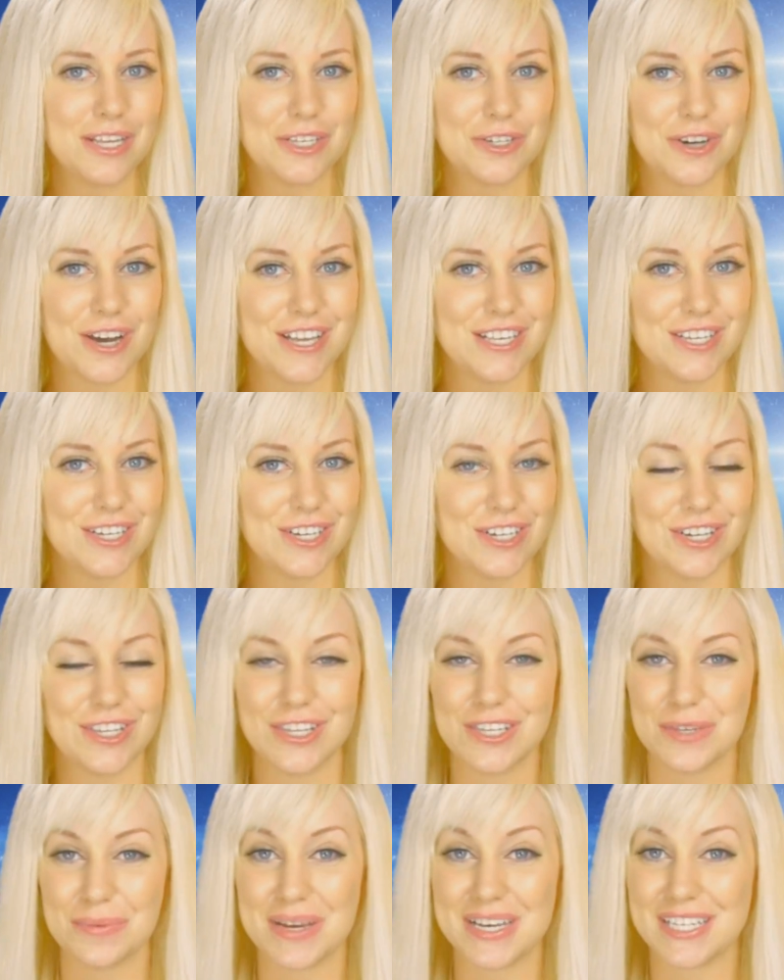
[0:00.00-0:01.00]
let's transition to
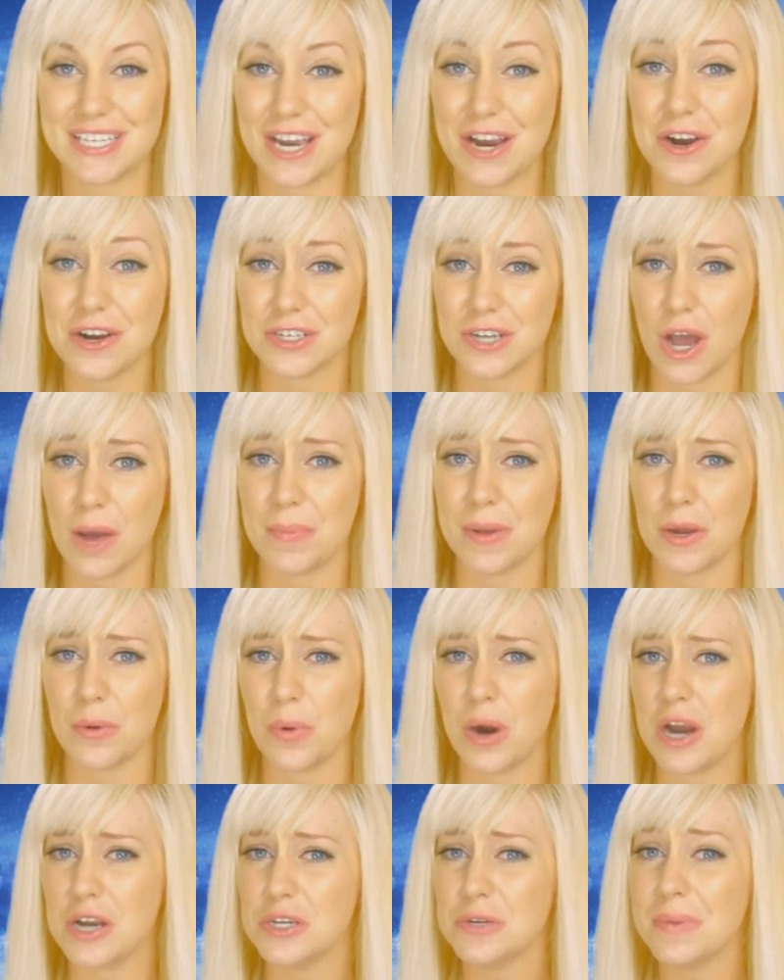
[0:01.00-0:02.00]
this week's Terra topic,
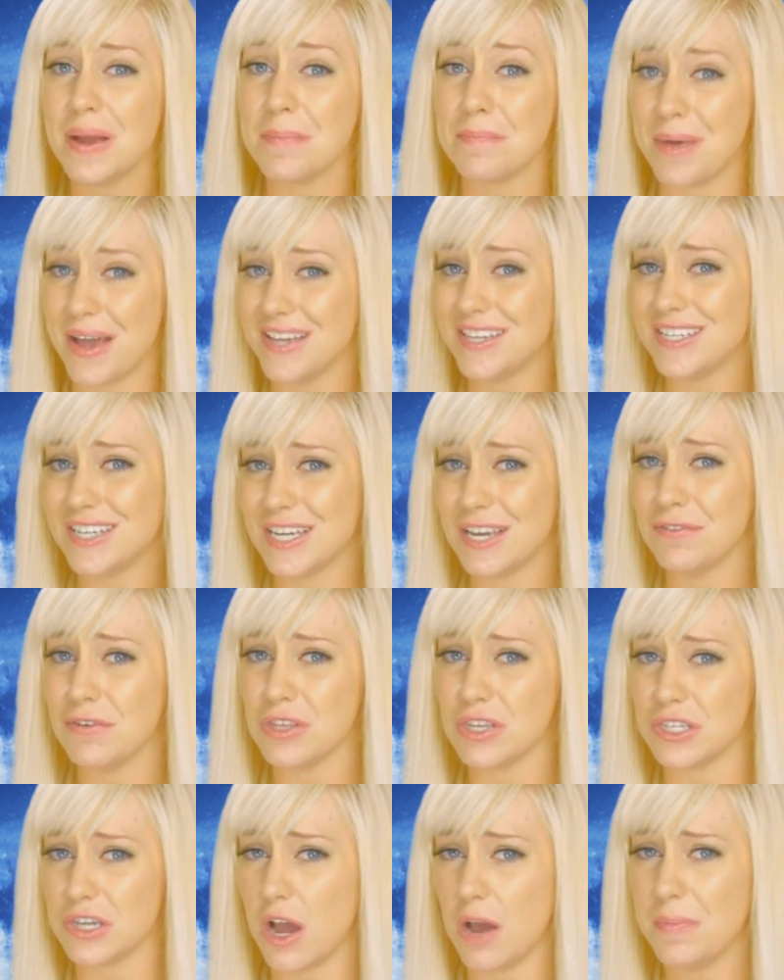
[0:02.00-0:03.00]
where I do my best to give
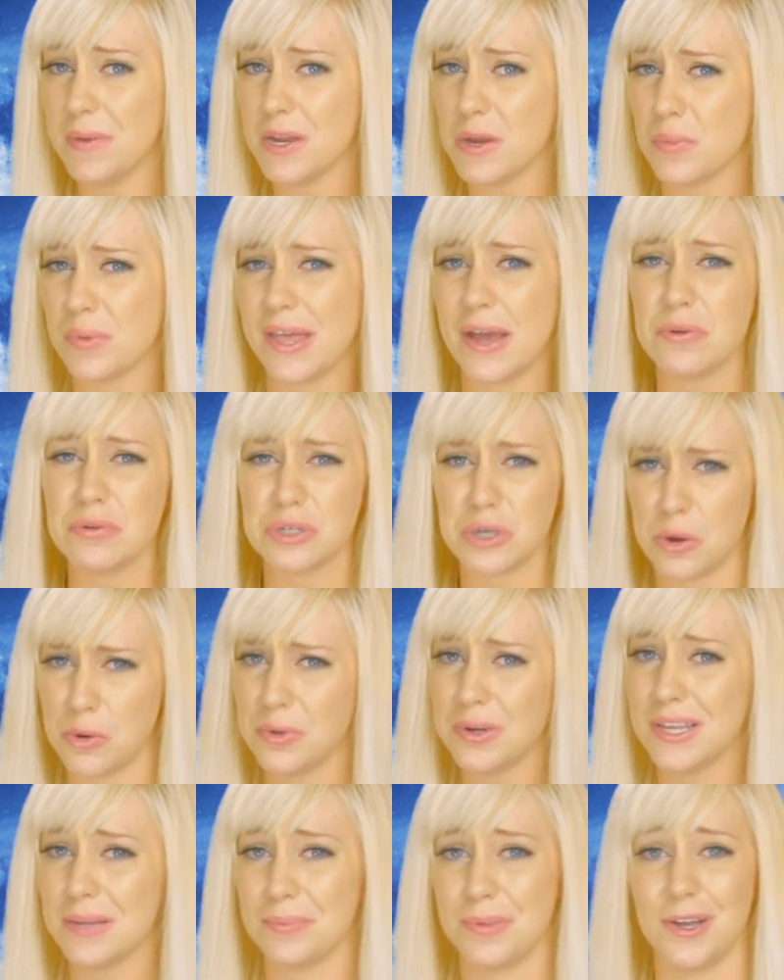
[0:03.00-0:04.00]
you the topic without
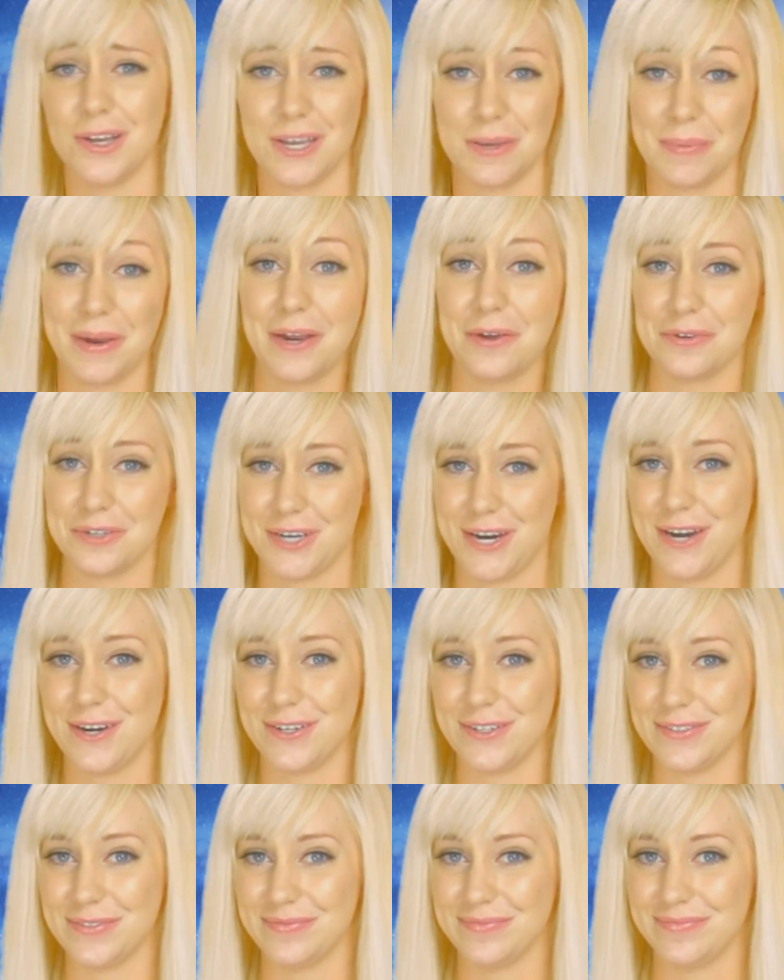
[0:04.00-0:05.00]
totally plugging my own
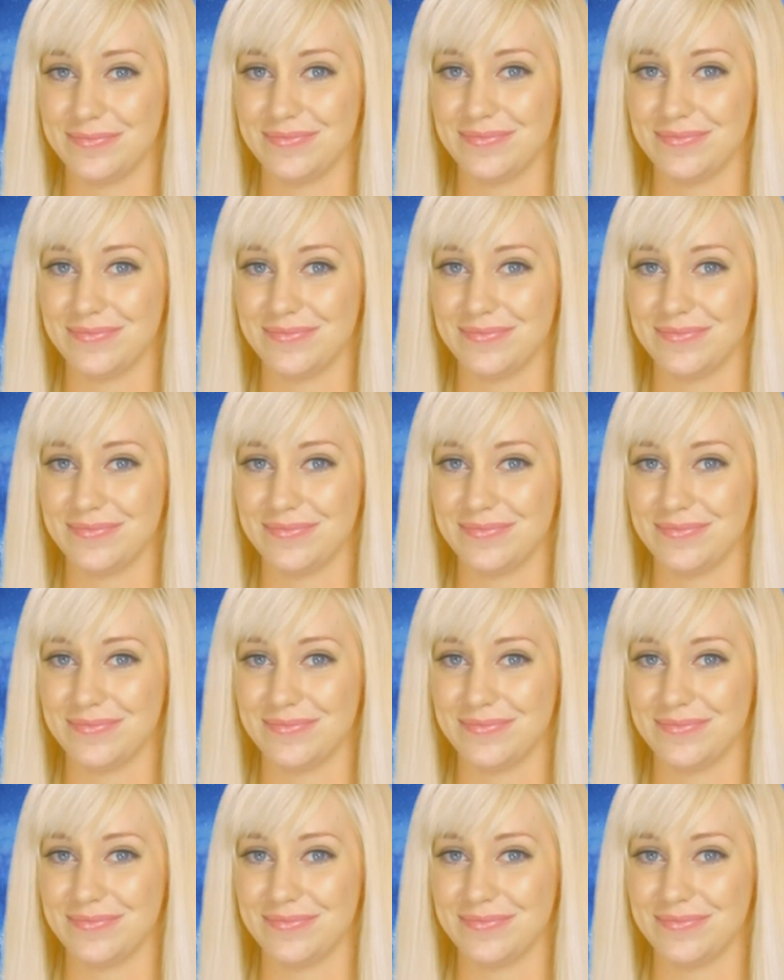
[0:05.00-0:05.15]
channel.